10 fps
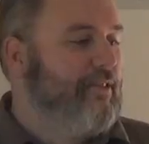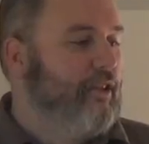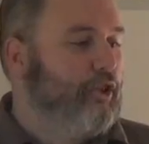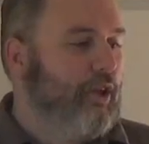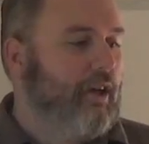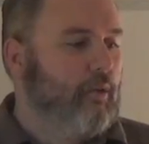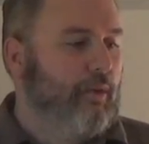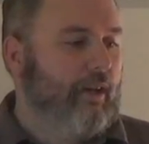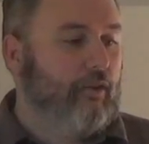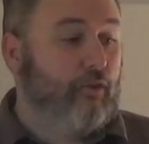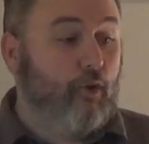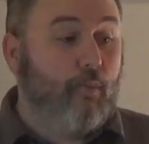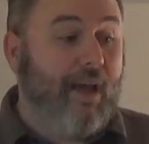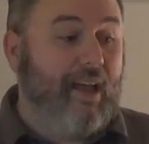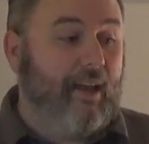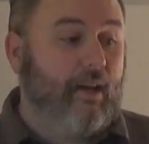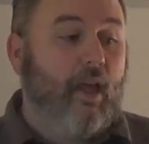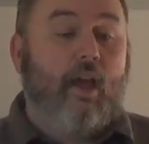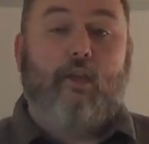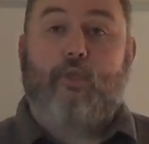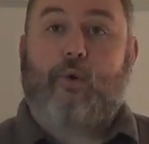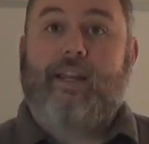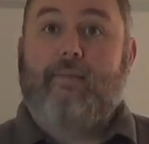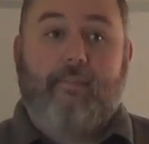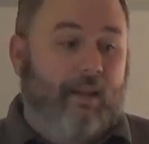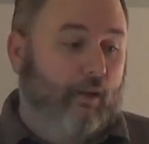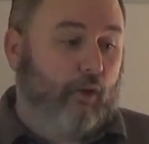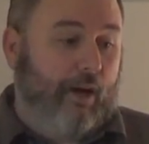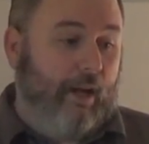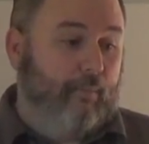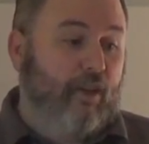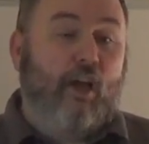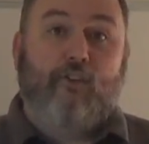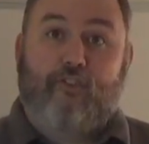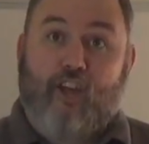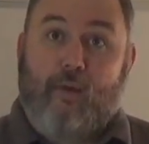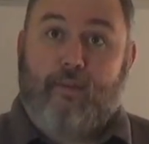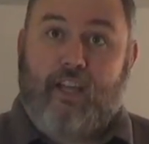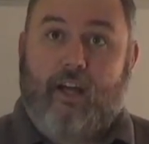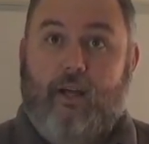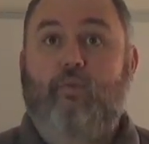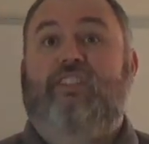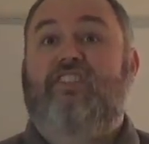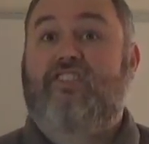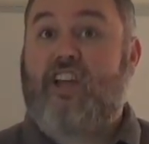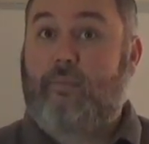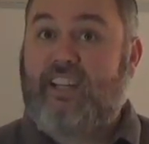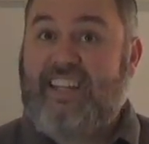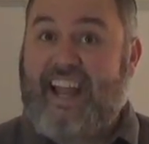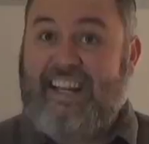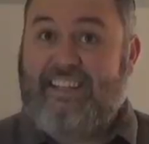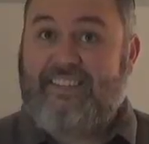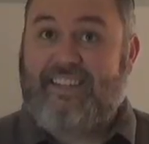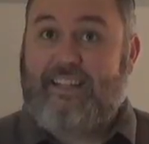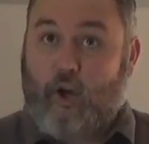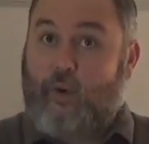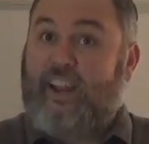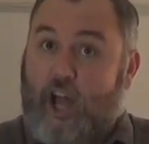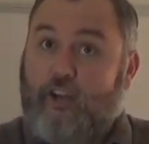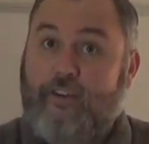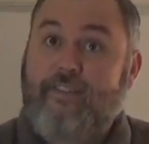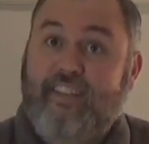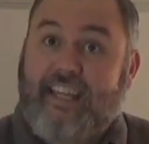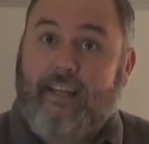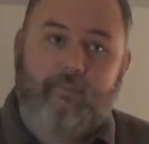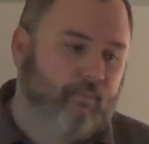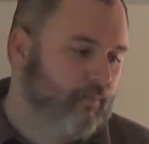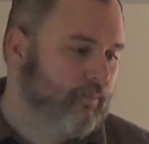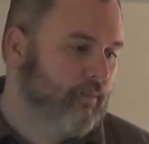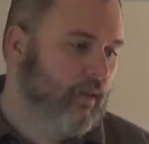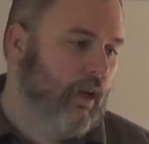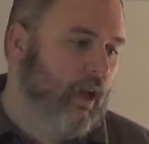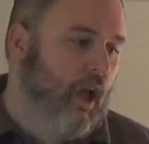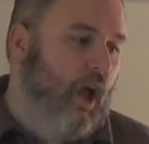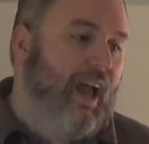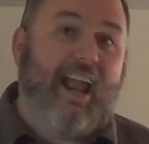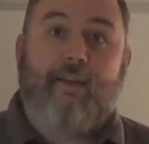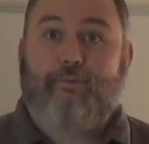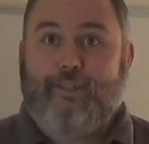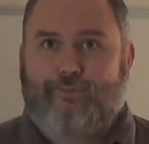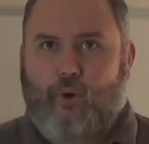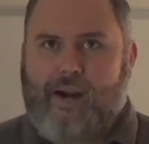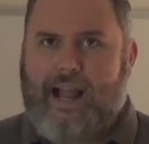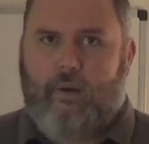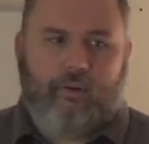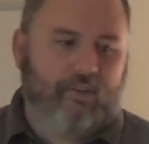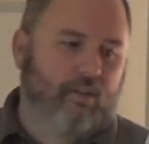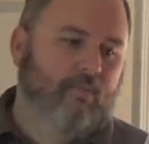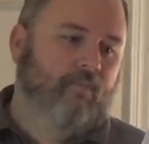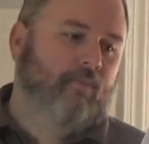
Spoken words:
the drug reads Nubain 3 milligrams subcut, which is subcutaneously going under the skin, every 4 hours.